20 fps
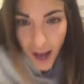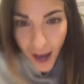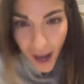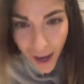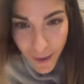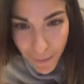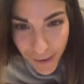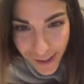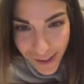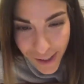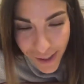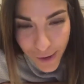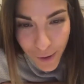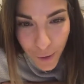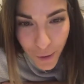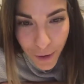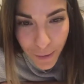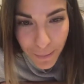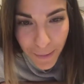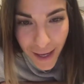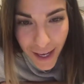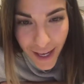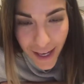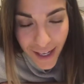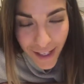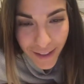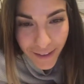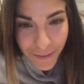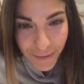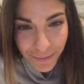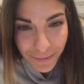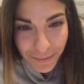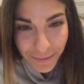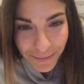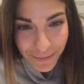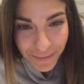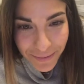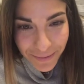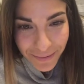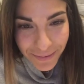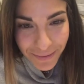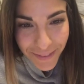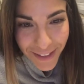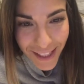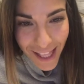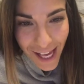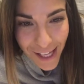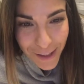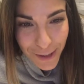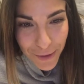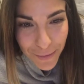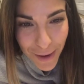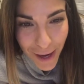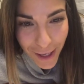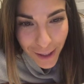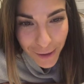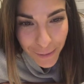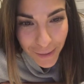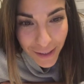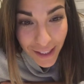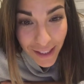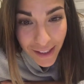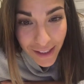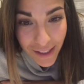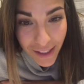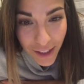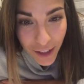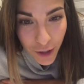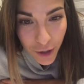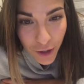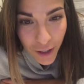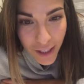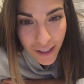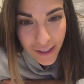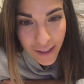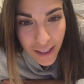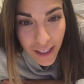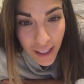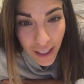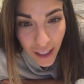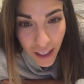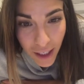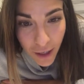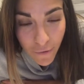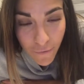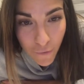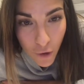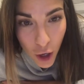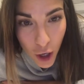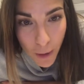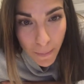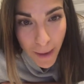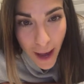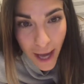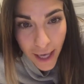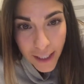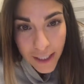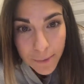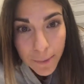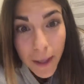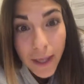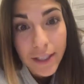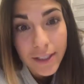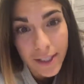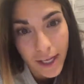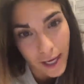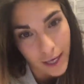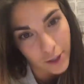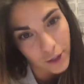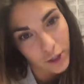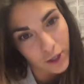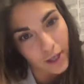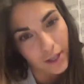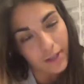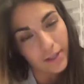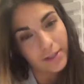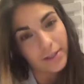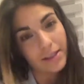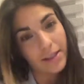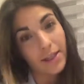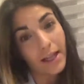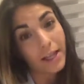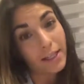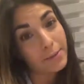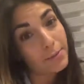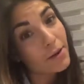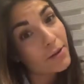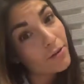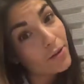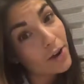Hi, Mrs. Ortman. Classroom management in senior grades need firm expectations. That's my